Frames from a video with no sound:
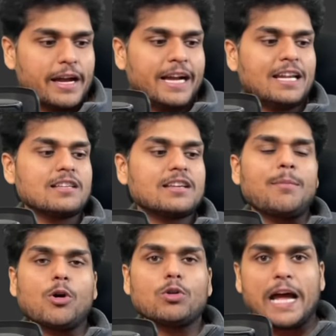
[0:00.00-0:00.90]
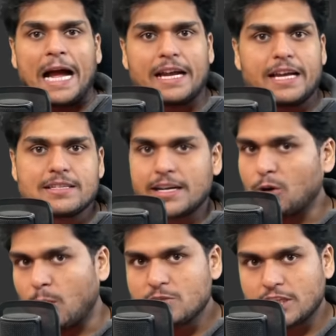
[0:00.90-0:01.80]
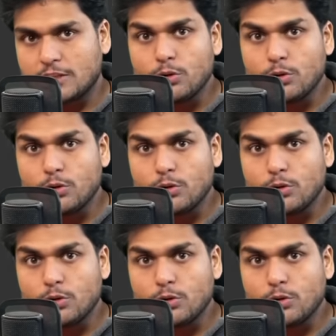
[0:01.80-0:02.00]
it is about arrays and objects.